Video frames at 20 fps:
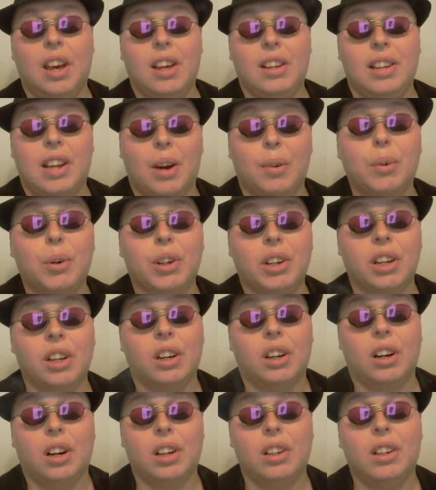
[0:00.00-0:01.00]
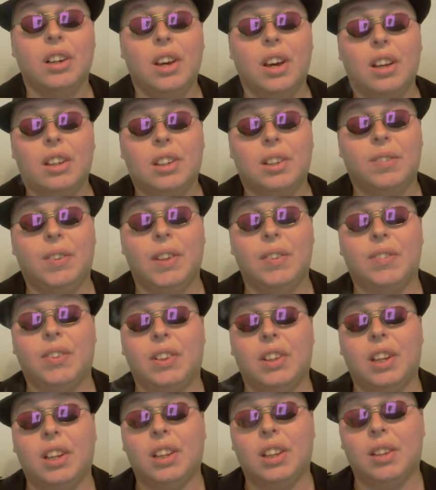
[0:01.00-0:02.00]
Now, working on the
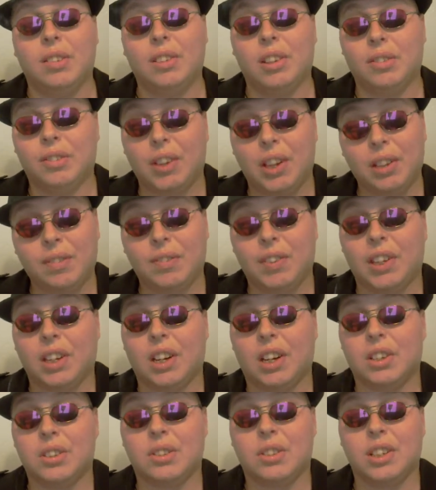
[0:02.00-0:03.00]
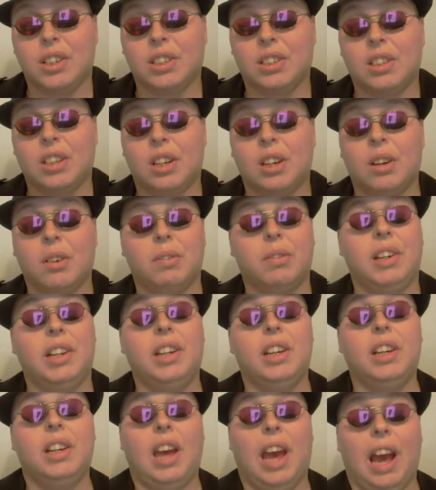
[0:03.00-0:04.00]
people in the developing countries, we
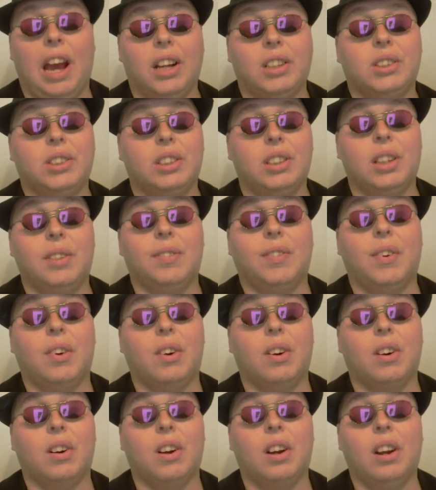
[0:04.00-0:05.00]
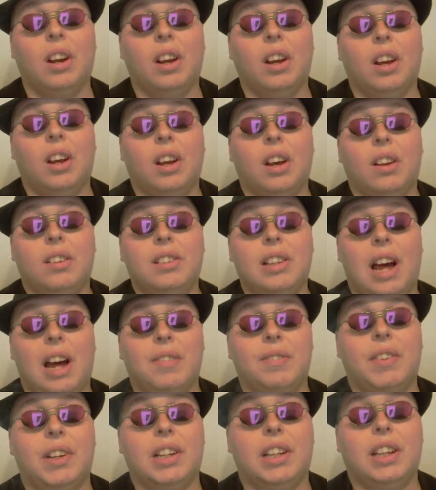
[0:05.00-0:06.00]
need to actually pour
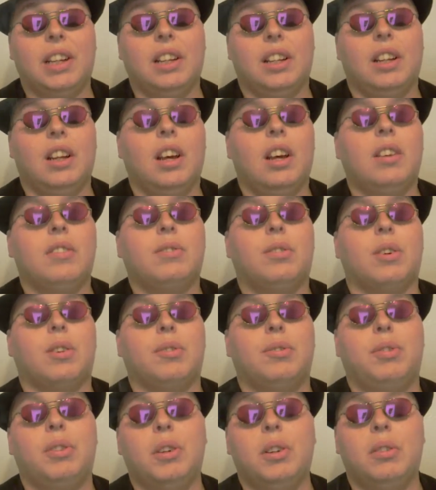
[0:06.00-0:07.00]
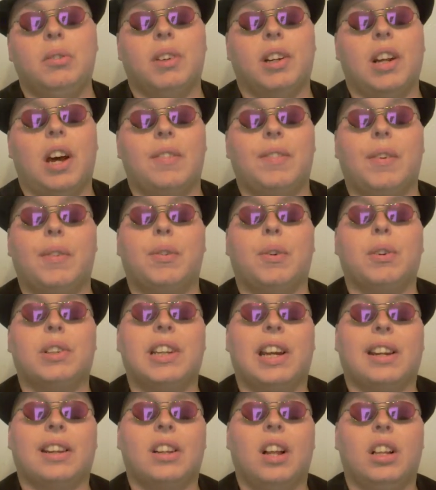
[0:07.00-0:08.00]
not money in for food and whatnot, but for
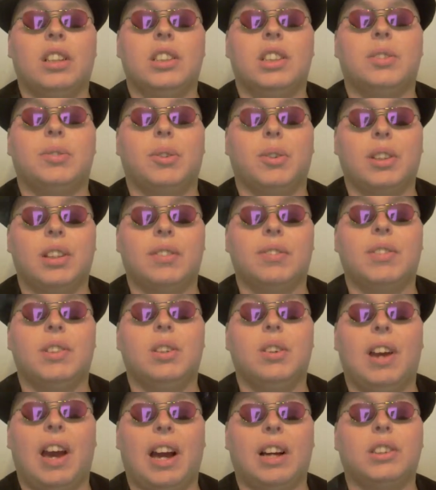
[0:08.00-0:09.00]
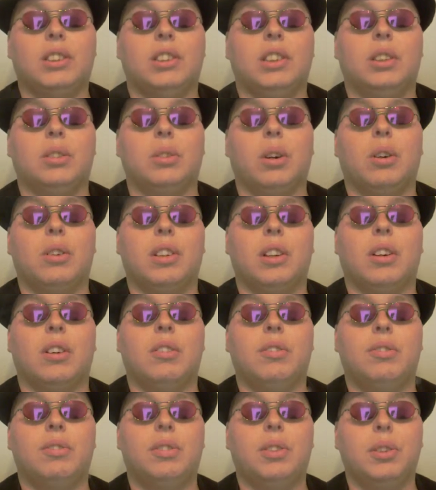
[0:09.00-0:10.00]
technology for them to actually grow their own
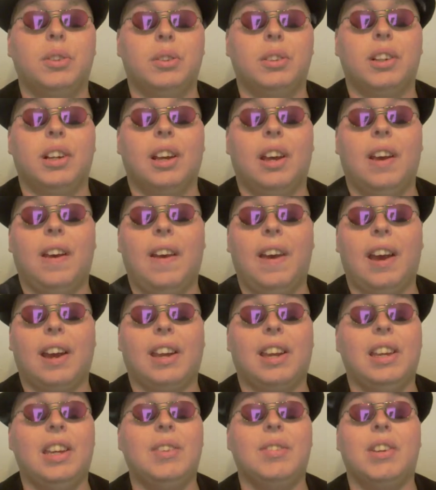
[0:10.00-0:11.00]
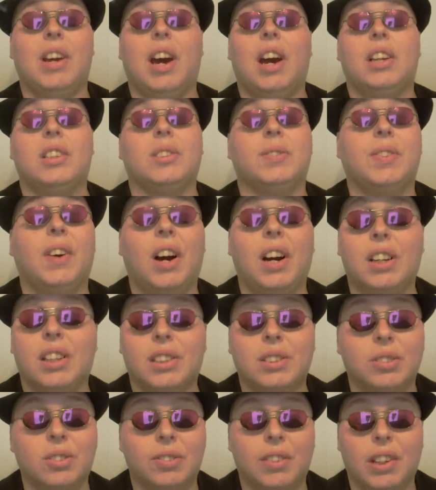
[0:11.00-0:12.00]
food. Heck, even
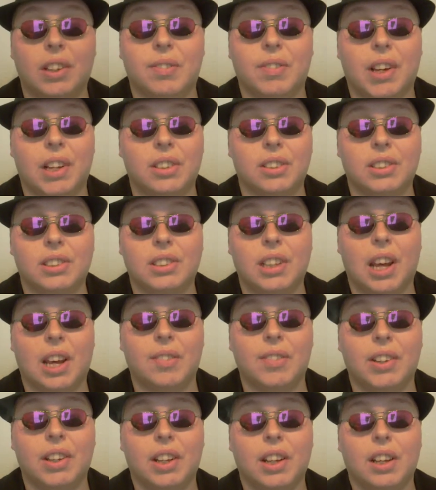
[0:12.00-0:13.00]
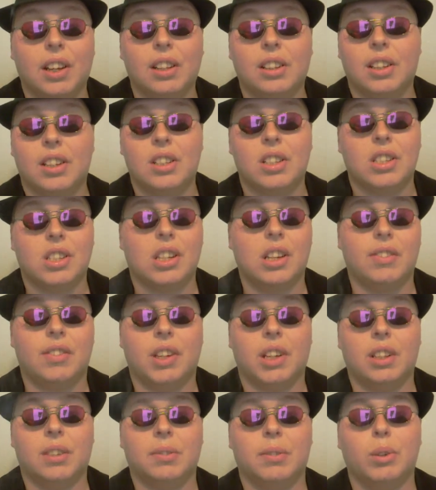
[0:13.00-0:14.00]
hydroponics would be a better step than just
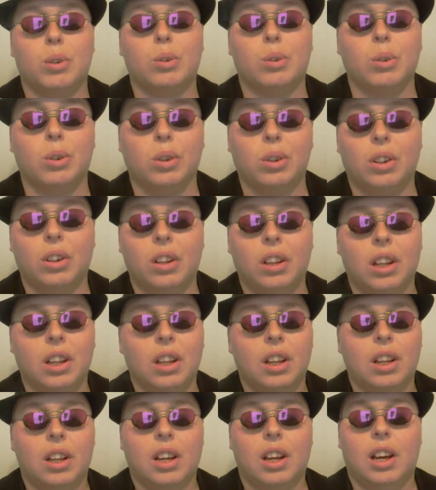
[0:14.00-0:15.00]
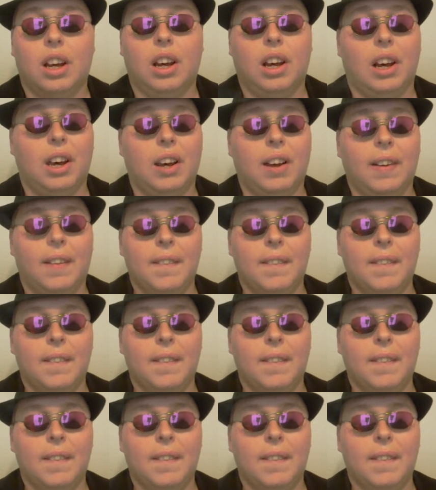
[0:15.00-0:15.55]
giving them gruel. I'm